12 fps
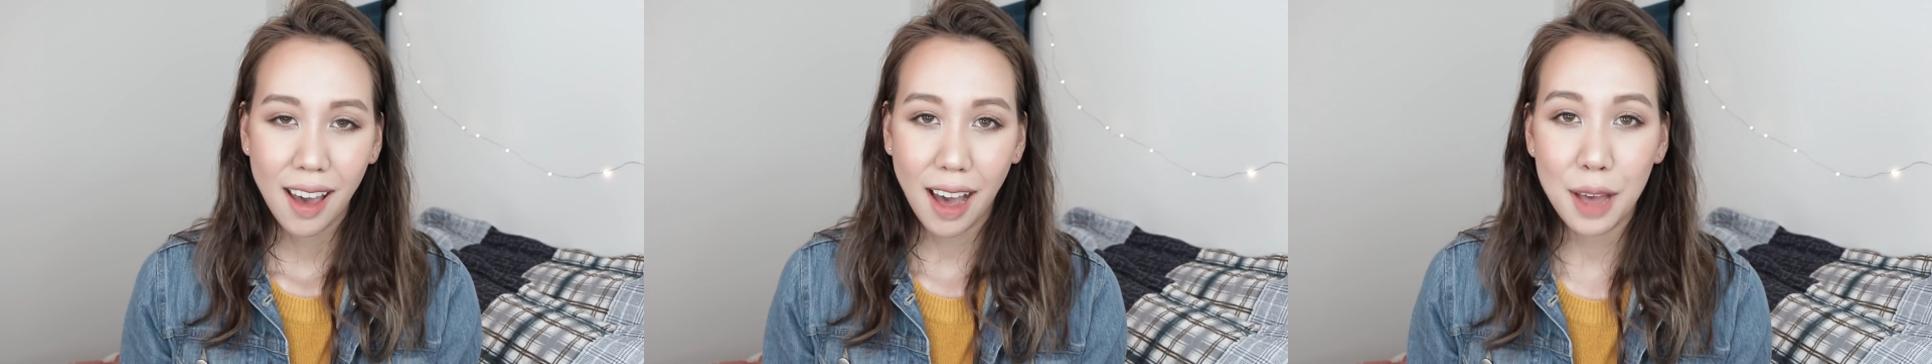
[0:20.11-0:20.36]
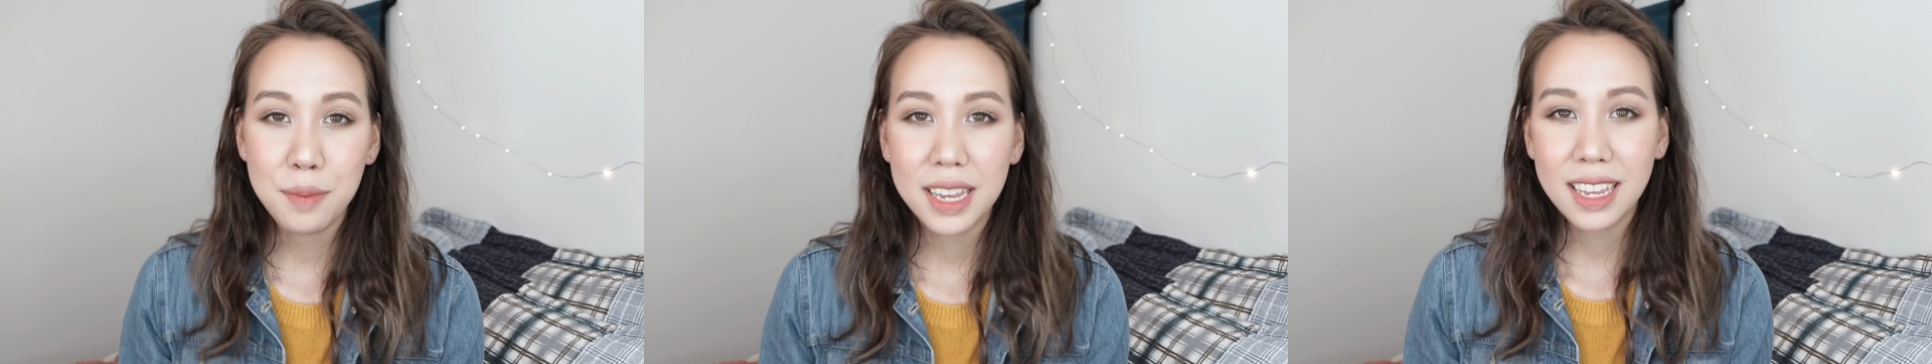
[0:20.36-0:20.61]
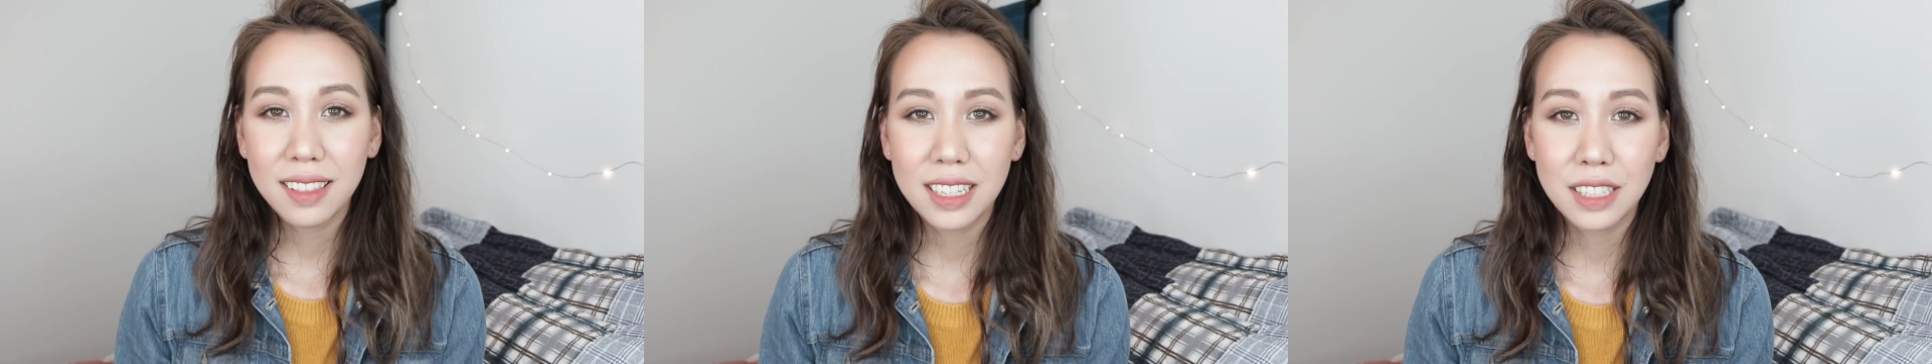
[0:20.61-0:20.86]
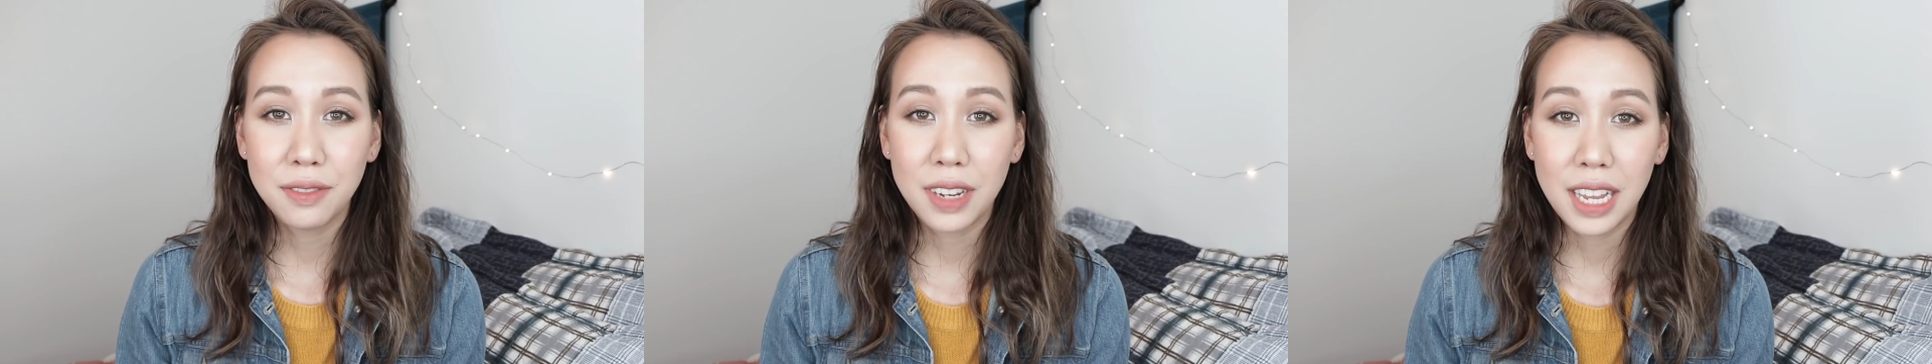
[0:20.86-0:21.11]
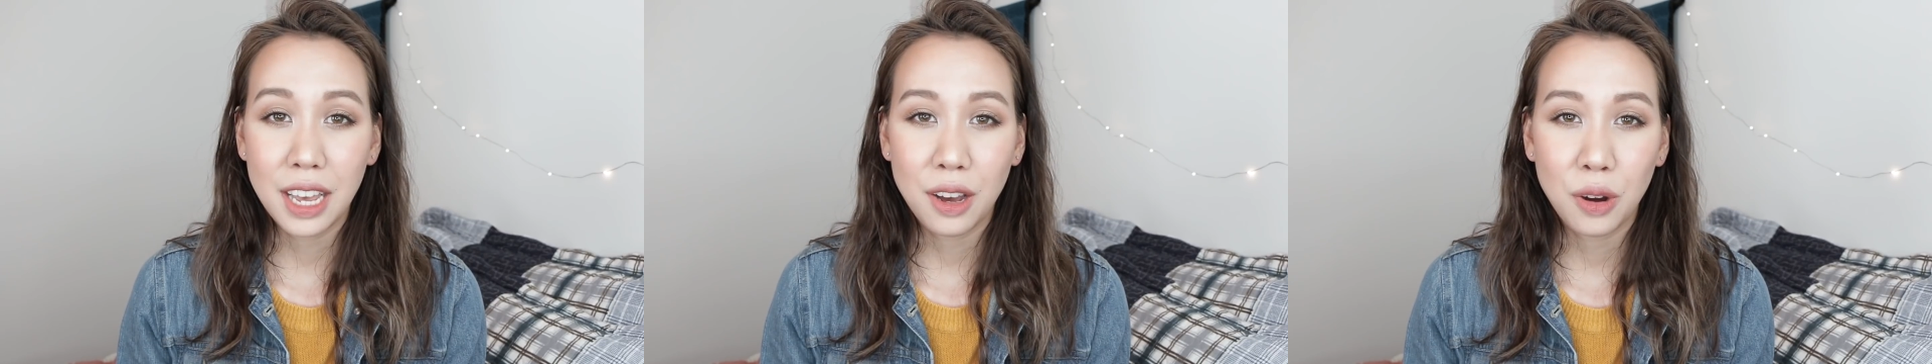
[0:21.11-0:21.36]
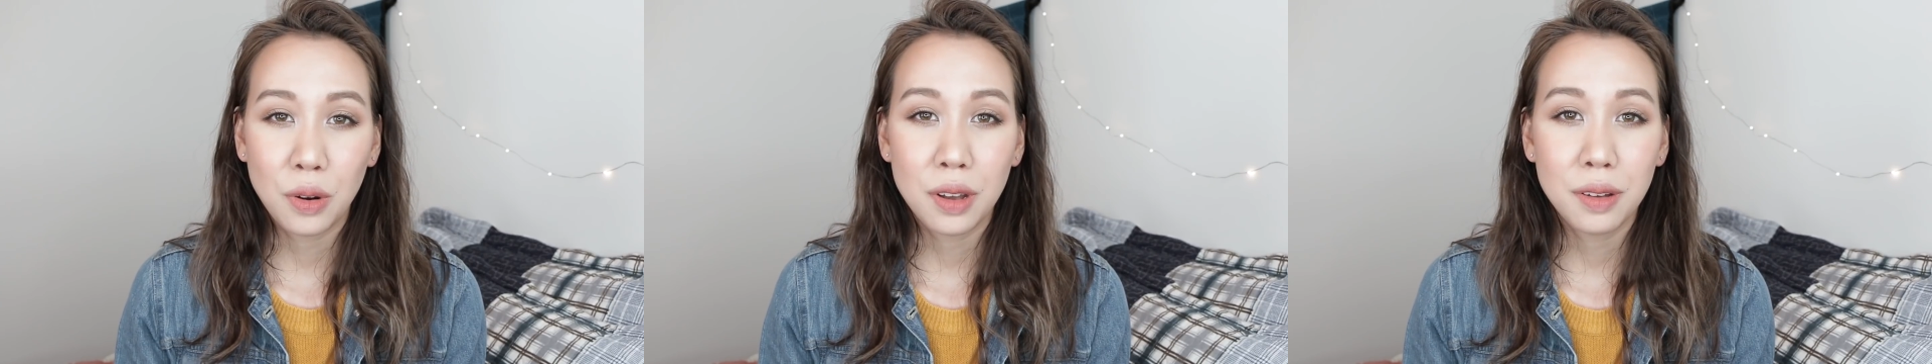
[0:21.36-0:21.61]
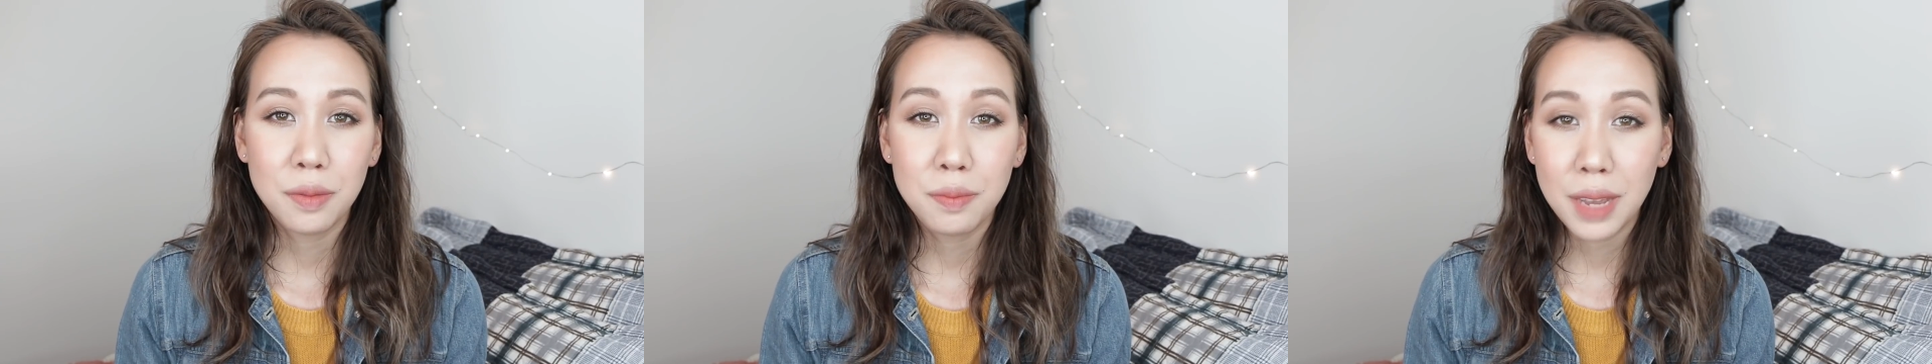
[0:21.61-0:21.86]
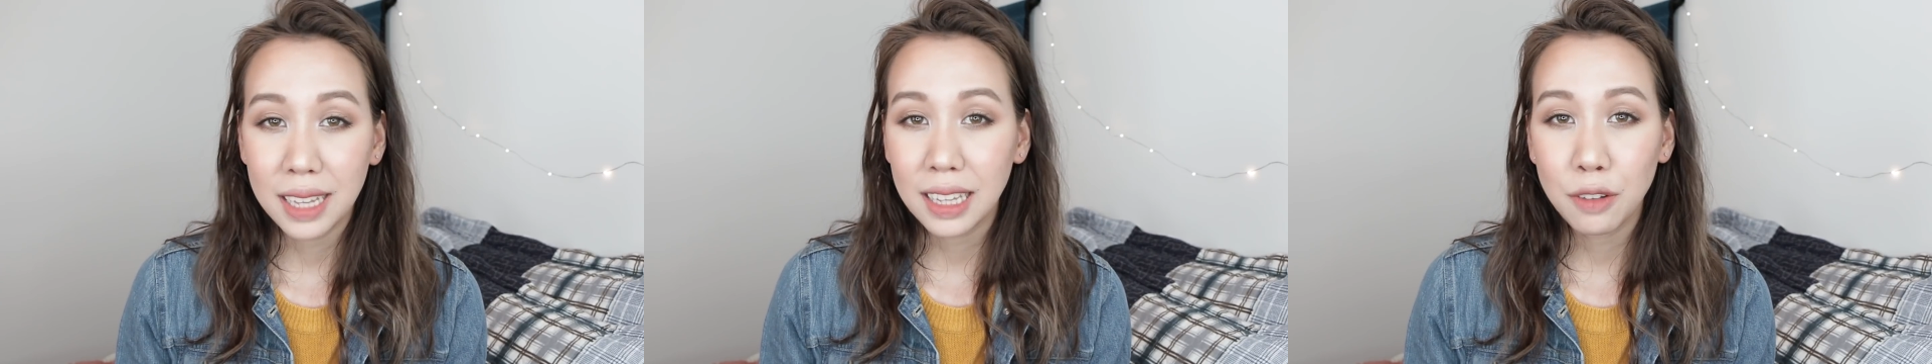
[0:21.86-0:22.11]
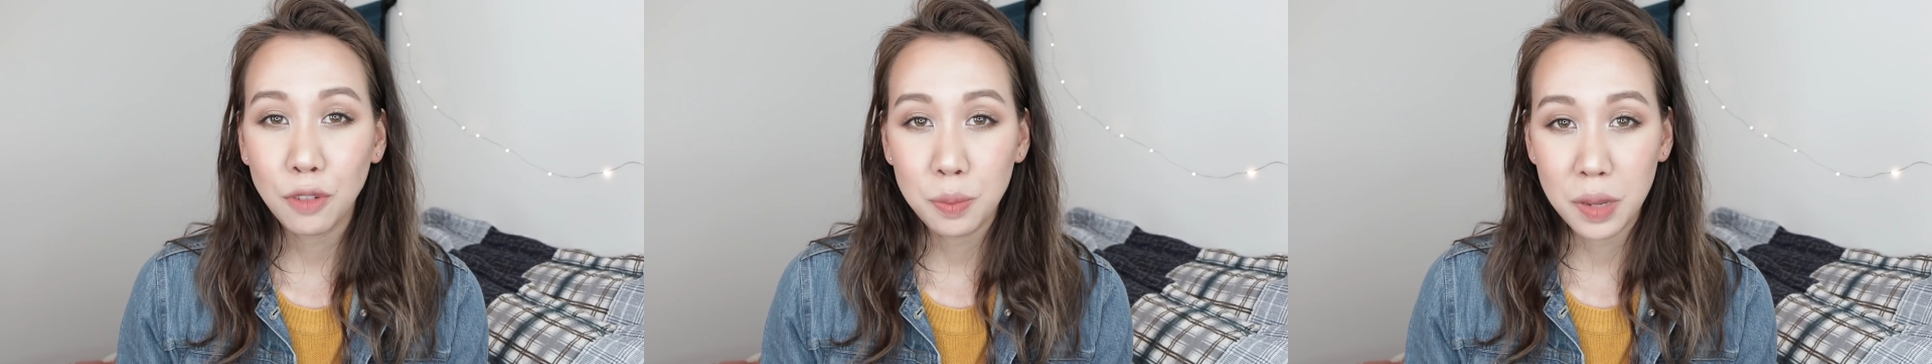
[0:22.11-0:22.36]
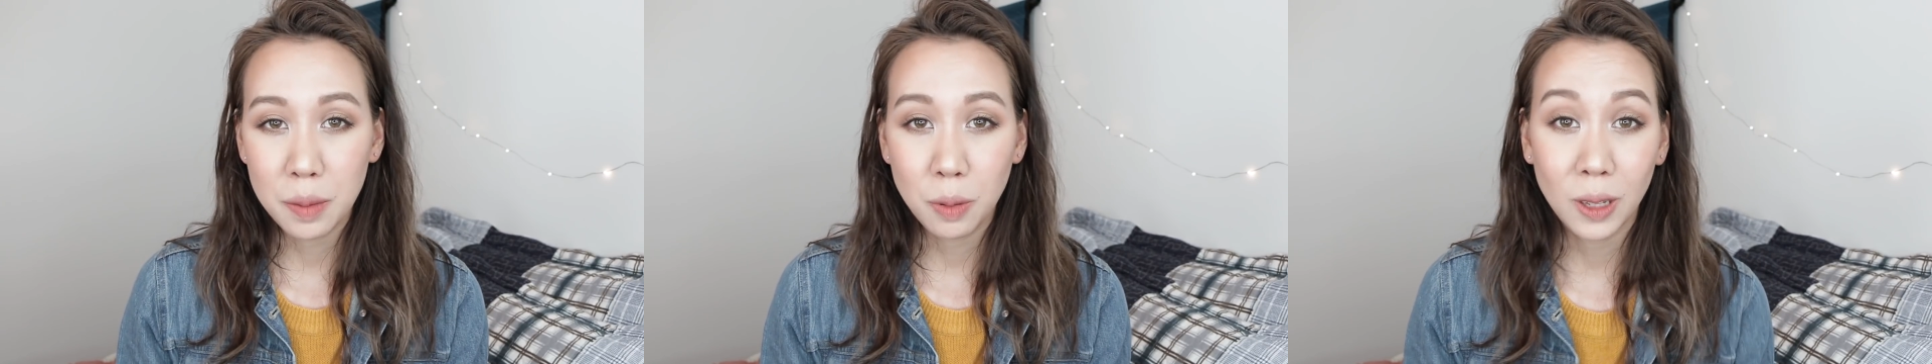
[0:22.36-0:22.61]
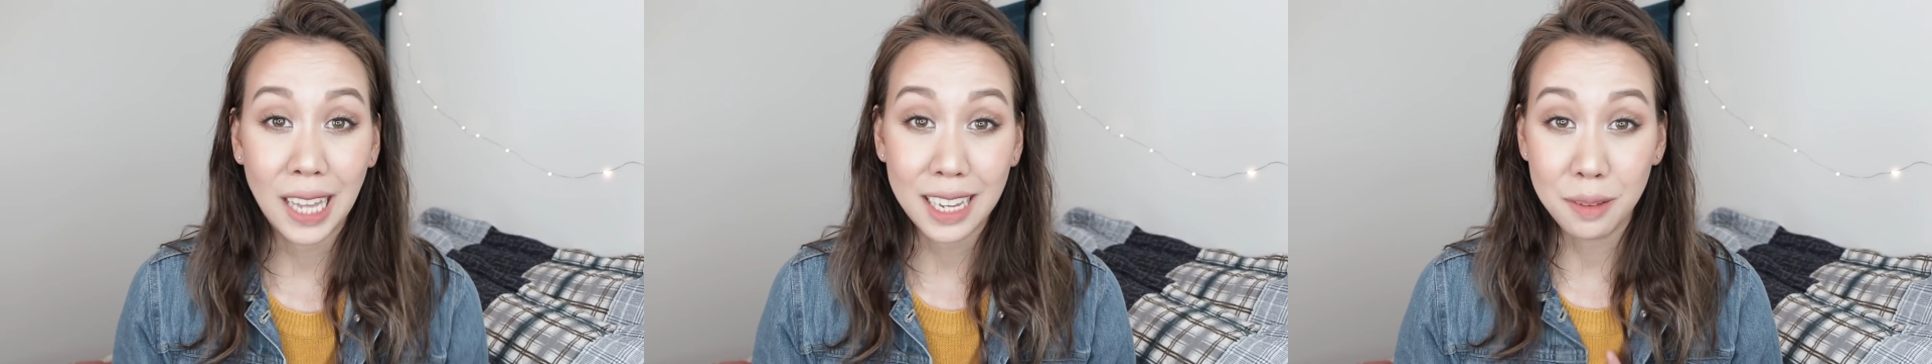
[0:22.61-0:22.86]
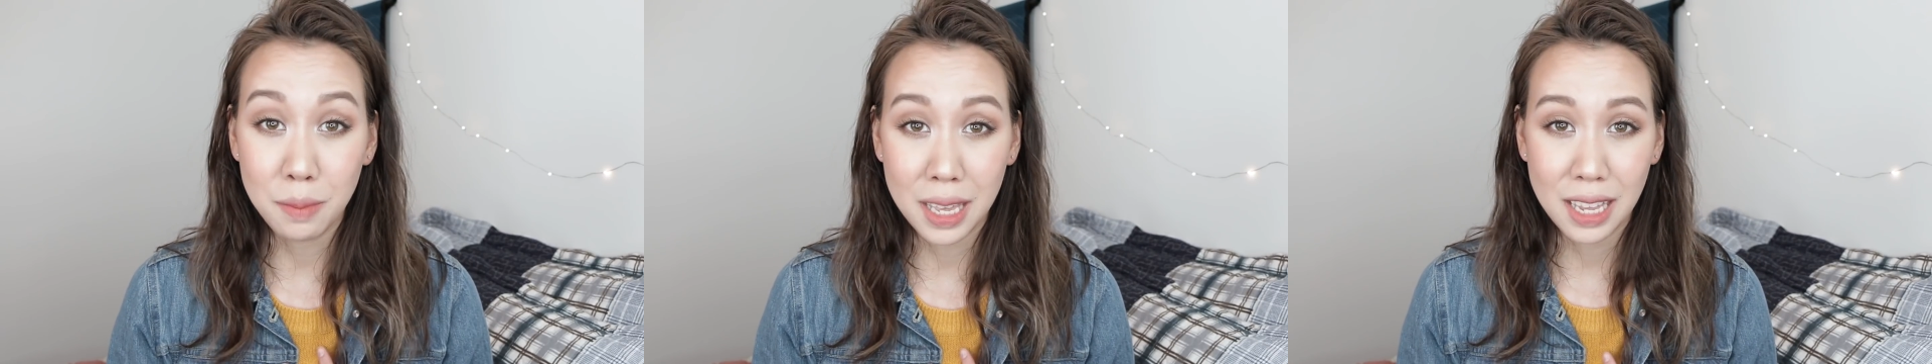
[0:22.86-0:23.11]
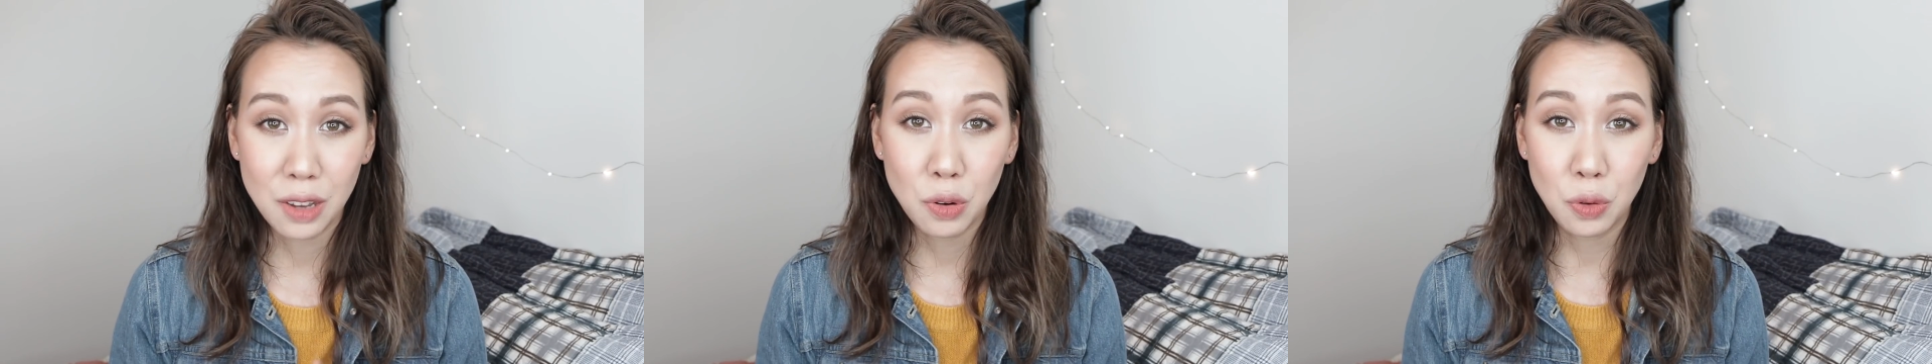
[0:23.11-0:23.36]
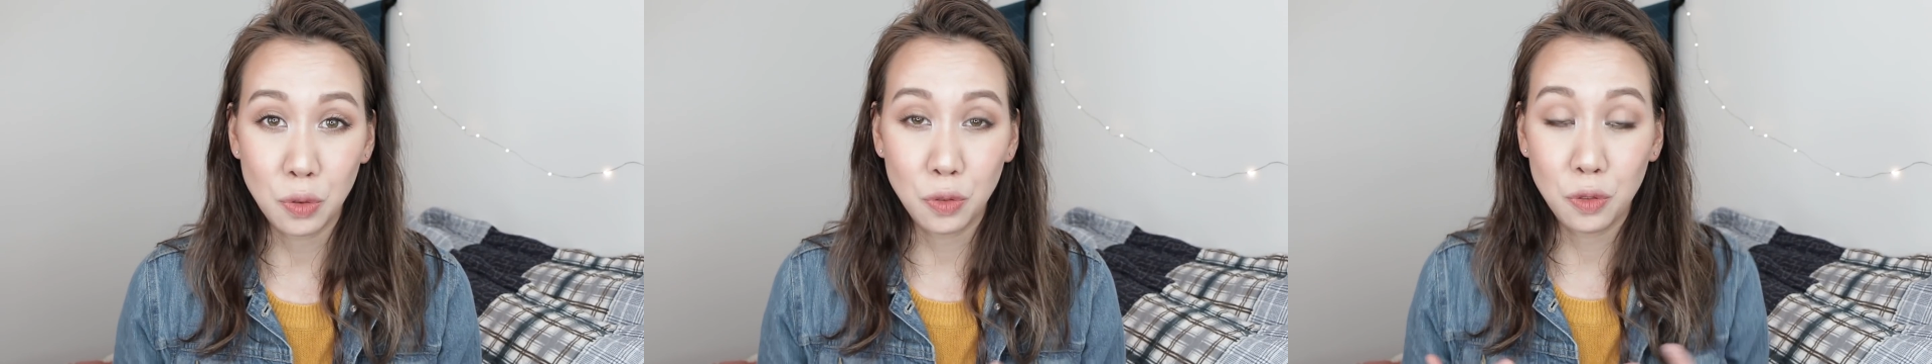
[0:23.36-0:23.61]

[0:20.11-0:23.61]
I'm making this video mainly for people like me who